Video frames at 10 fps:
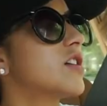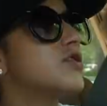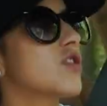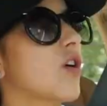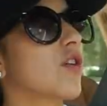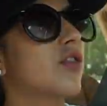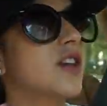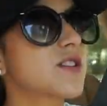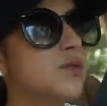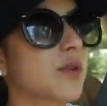So
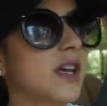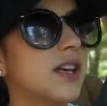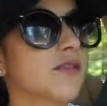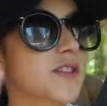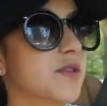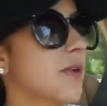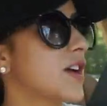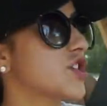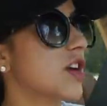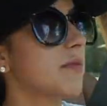this week, the reason why
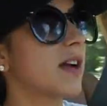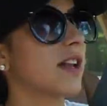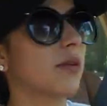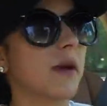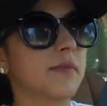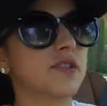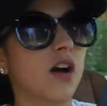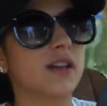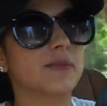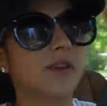I share my little pep
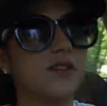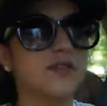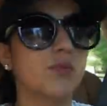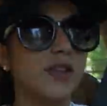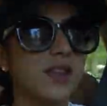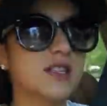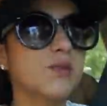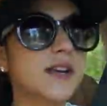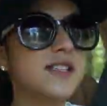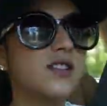talk is because when this
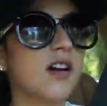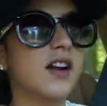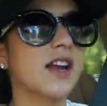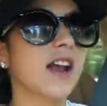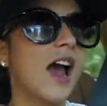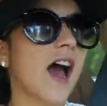week started,